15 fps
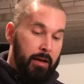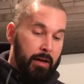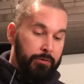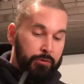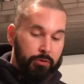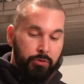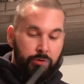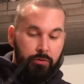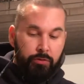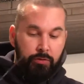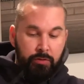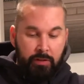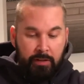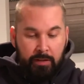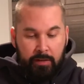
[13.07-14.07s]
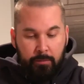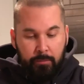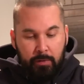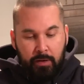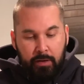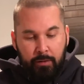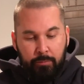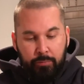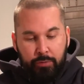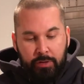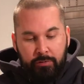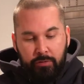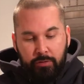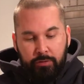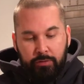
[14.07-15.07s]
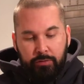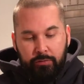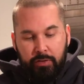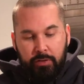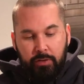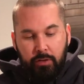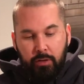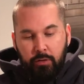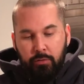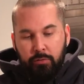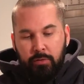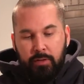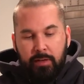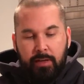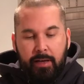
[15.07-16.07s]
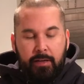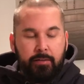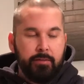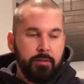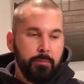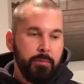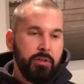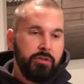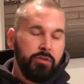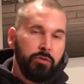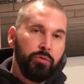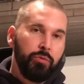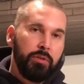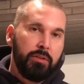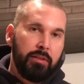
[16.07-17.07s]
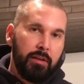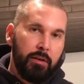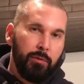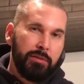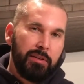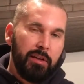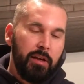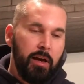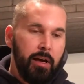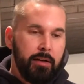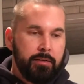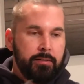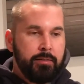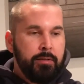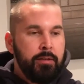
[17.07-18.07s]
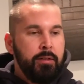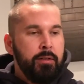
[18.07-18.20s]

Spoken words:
As you could see in my previous video, I had some issues with the locks.